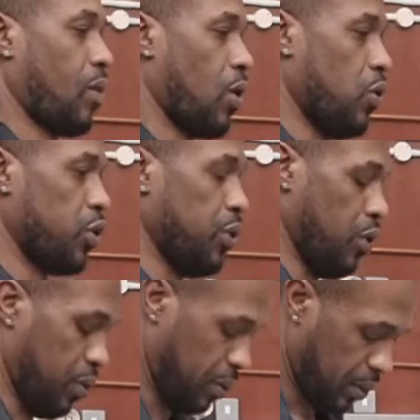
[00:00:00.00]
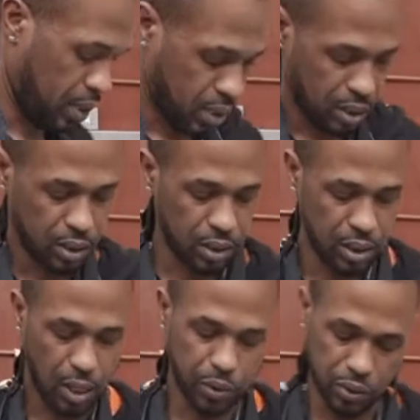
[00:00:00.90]
Of course we do. So
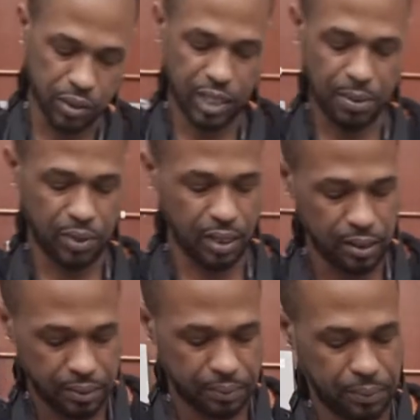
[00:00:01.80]
now we do the same thing.